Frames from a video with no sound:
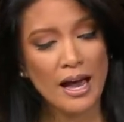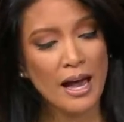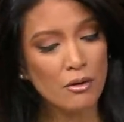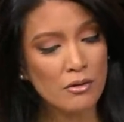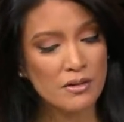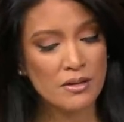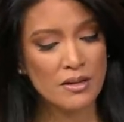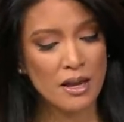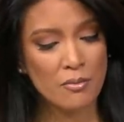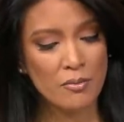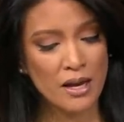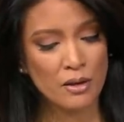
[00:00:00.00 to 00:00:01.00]
How is his
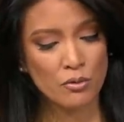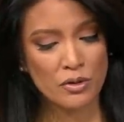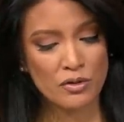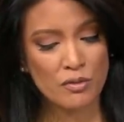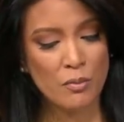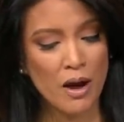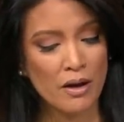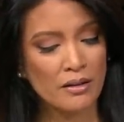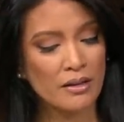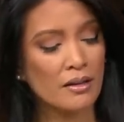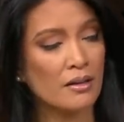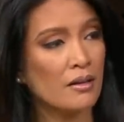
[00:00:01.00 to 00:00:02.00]
campaign
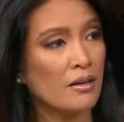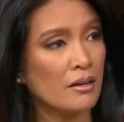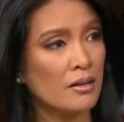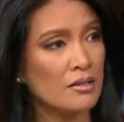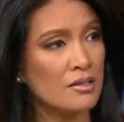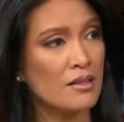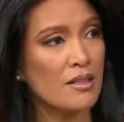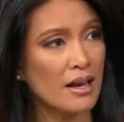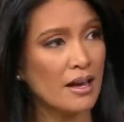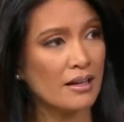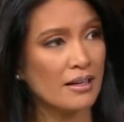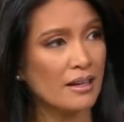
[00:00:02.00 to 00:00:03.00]
responding uh, to
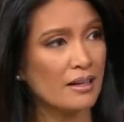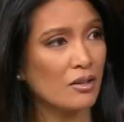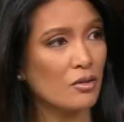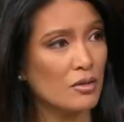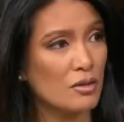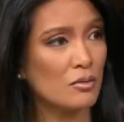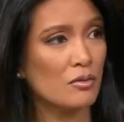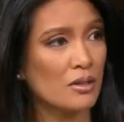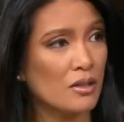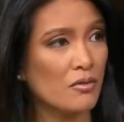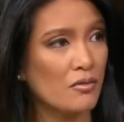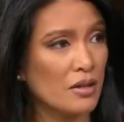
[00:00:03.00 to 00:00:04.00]
that? And could this
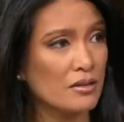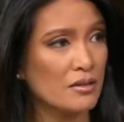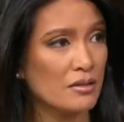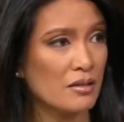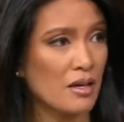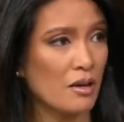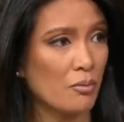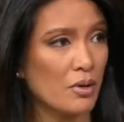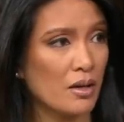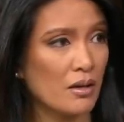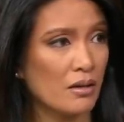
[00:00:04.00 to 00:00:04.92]
really affect his campaign?